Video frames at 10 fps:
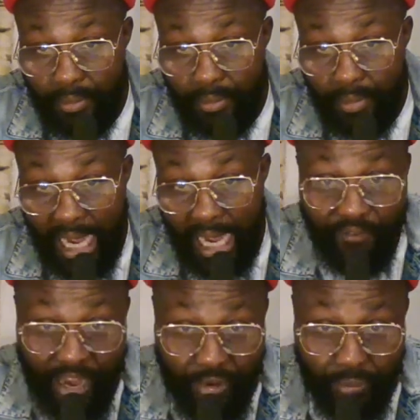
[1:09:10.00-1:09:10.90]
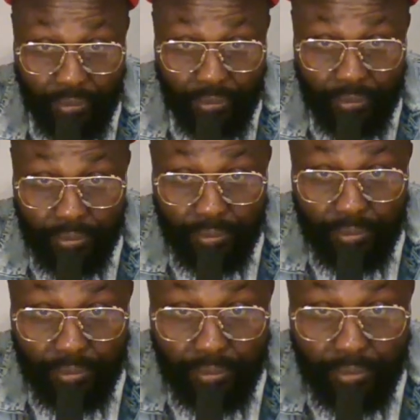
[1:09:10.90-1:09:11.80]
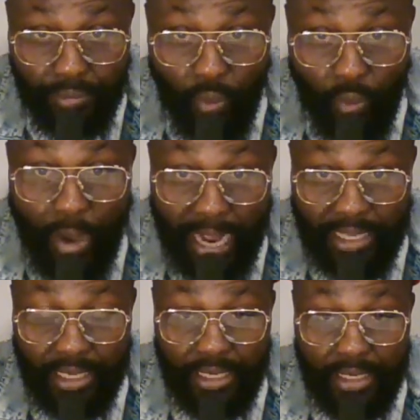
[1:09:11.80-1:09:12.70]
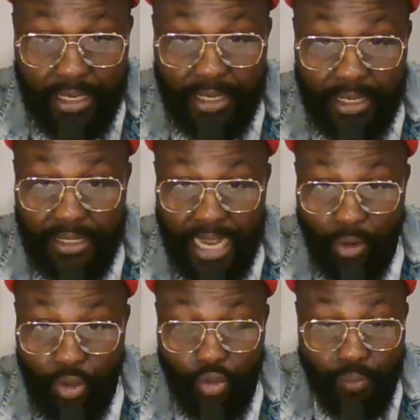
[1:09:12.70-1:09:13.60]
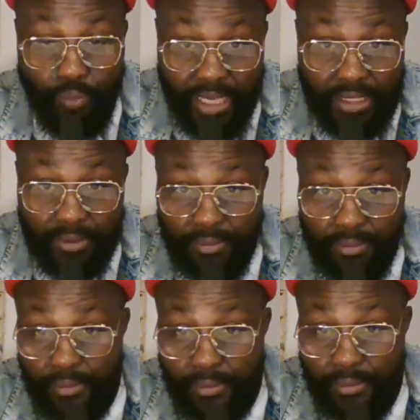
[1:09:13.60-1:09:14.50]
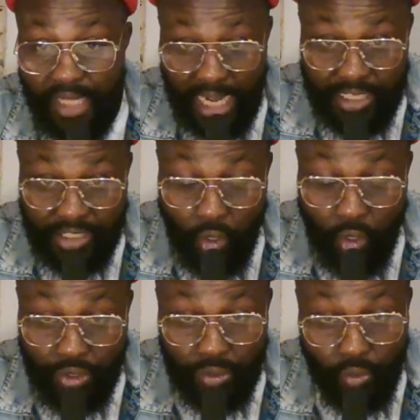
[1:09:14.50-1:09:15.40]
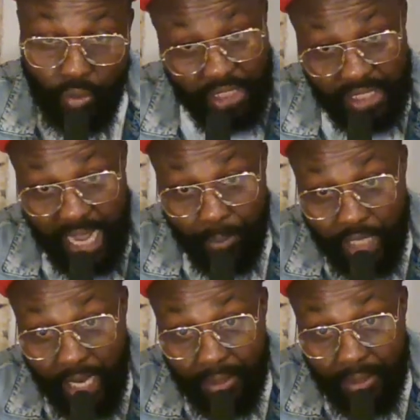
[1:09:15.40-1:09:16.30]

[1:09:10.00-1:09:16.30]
and venue, where they are going to meet and discuss, which is in Abuja.